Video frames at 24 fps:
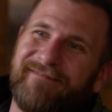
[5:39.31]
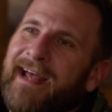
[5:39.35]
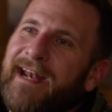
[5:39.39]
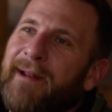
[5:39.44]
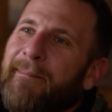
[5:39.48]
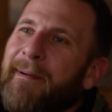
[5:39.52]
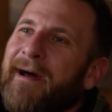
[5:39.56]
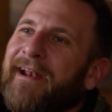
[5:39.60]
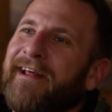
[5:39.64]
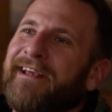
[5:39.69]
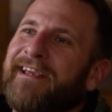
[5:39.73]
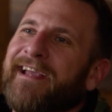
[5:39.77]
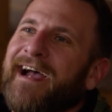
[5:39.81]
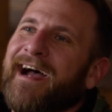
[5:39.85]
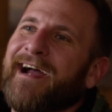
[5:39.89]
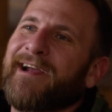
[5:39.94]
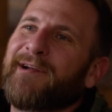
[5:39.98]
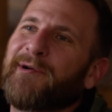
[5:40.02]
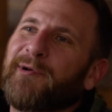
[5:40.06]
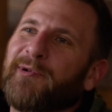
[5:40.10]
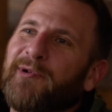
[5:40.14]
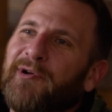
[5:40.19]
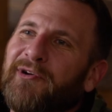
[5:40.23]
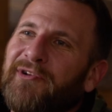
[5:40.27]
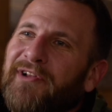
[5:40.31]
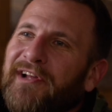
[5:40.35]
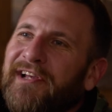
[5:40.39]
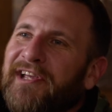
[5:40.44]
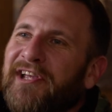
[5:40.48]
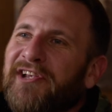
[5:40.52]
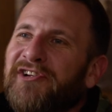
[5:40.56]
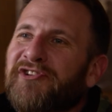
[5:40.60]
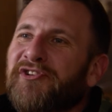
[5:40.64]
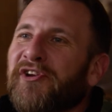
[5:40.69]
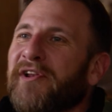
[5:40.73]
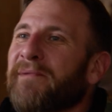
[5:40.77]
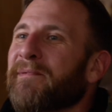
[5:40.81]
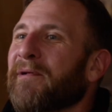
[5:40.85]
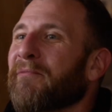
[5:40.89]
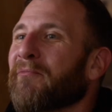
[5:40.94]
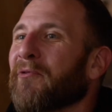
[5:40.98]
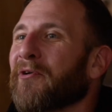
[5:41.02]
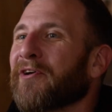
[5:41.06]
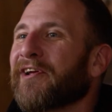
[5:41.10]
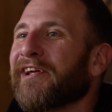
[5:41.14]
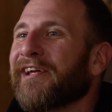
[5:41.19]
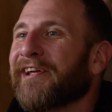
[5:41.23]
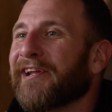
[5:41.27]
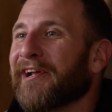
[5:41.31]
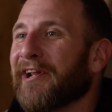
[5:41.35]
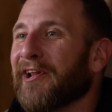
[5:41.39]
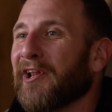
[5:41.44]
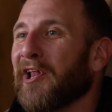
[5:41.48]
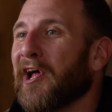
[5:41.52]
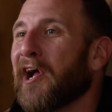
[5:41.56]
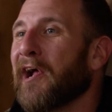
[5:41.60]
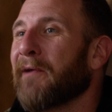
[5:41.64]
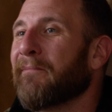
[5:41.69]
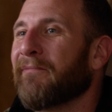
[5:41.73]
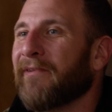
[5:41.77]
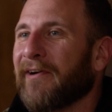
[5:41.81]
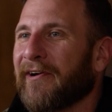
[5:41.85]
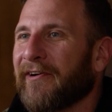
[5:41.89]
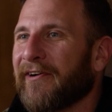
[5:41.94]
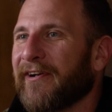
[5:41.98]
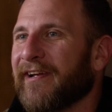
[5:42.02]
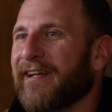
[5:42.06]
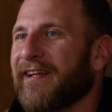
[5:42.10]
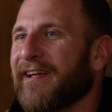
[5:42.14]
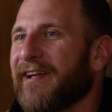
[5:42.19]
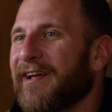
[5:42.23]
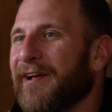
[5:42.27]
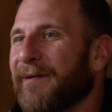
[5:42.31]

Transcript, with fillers: and about a guy who looked like he should have been working in a library,